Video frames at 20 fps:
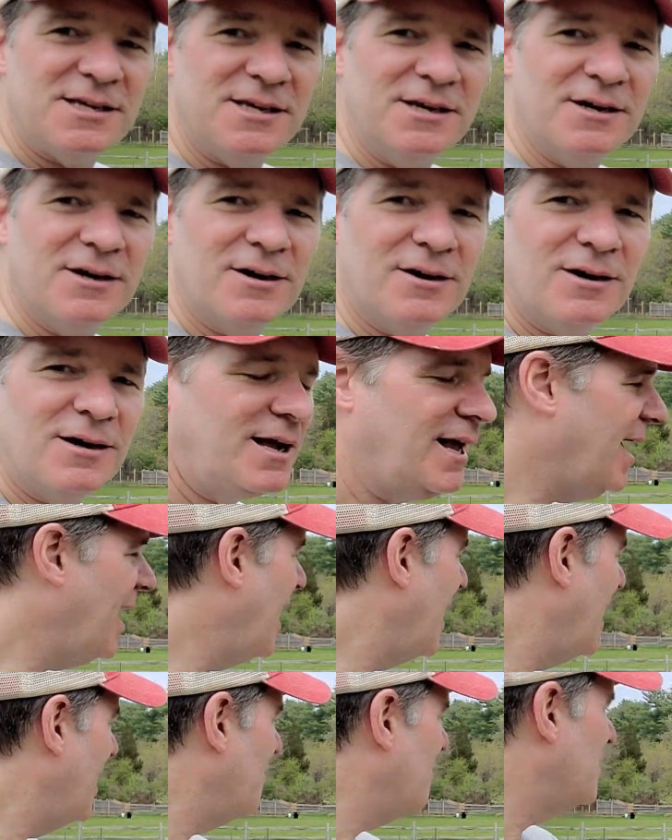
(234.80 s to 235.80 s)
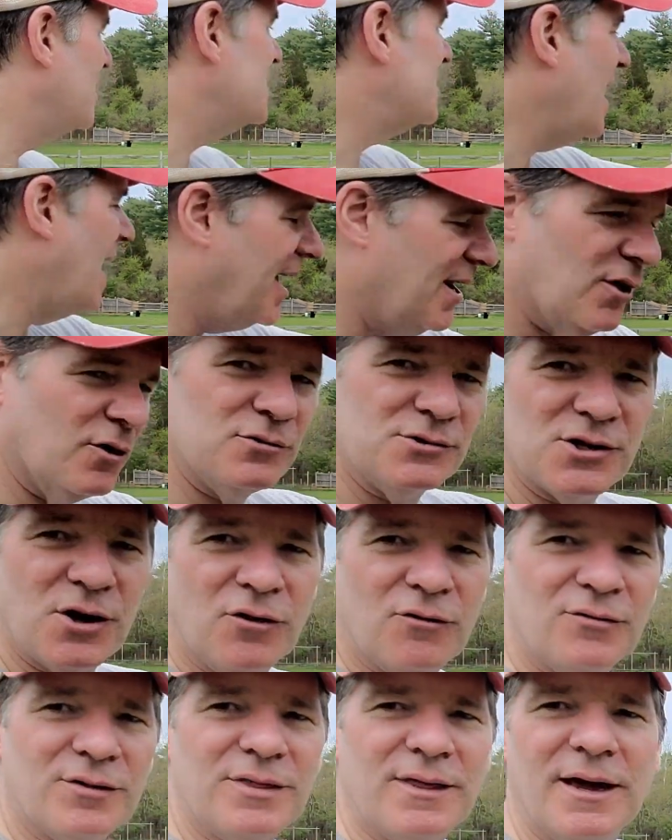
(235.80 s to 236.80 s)
here and potatoes
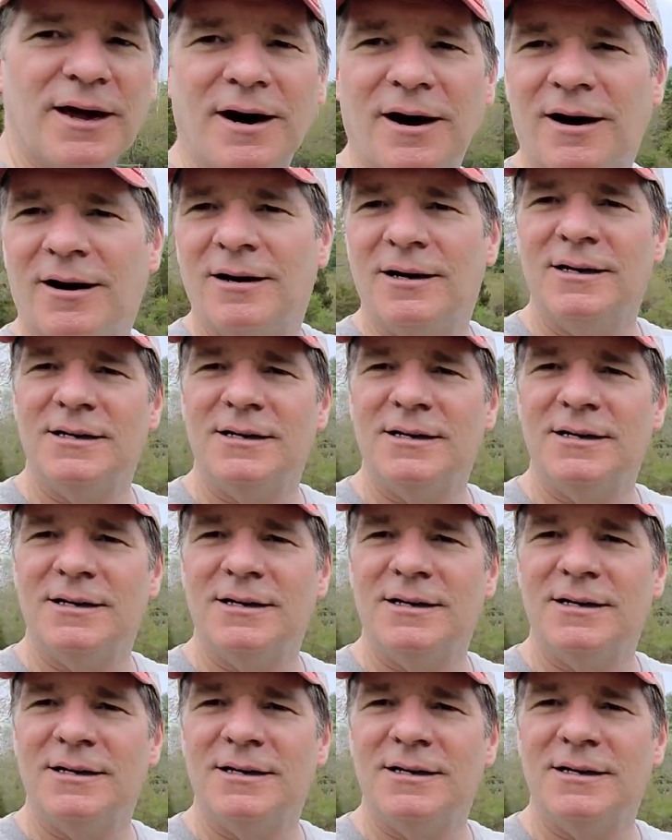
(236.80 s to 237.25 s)
over there.